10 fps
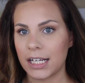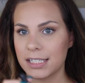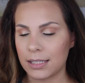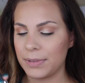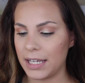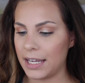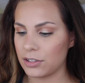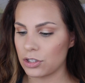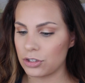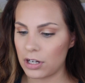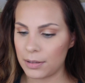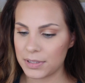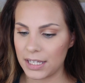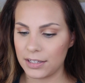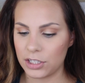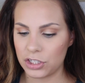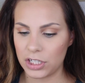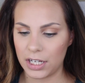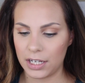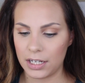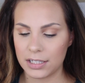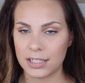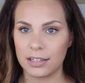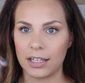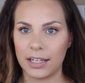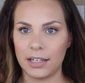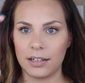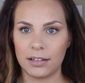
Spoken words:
Custom Enhancer Drops in the shade Sunlight.